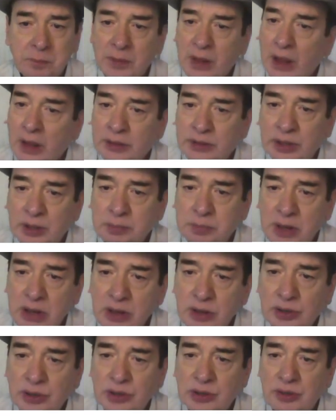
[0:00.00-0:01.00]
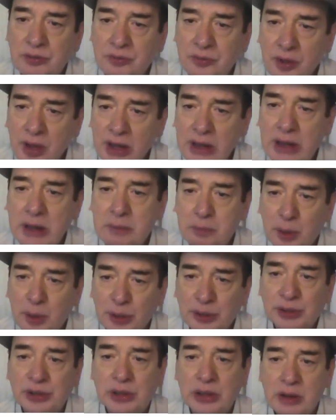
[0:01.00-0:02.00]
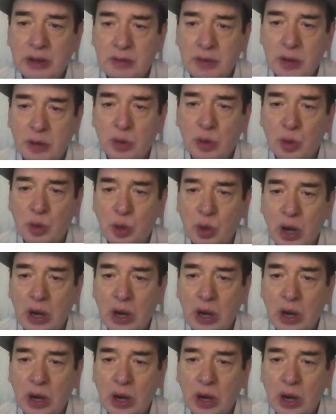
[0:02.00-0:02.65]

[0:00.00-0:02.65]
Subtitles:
Acceptance is a very positive outlook.